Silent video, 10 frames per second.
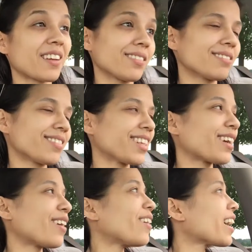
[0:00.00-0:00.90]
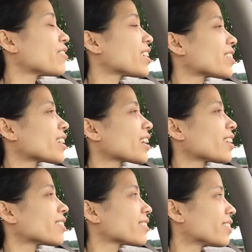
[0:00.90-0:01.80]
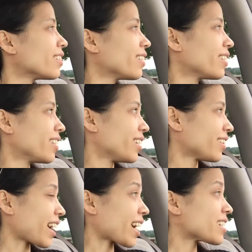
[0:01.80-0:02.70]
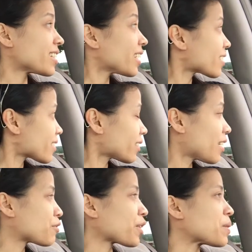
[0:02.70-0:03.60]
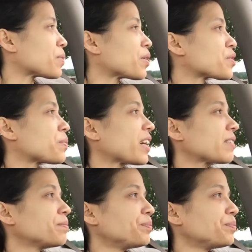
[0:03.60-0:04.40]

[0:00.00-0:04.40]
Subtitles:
I have nothing against that idea because I love rainbows, but